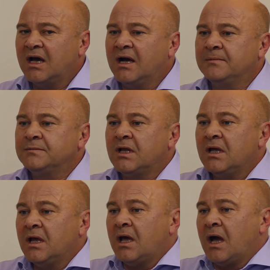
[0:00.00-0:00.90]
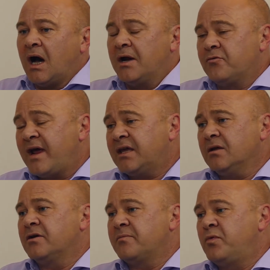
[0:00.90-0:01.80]
And
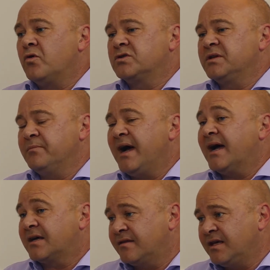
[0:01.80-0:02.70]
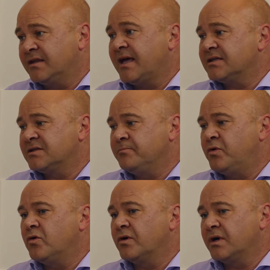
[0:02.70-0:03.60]
regular reporting back, I think that's
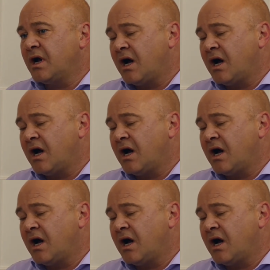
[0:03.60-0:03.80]
important.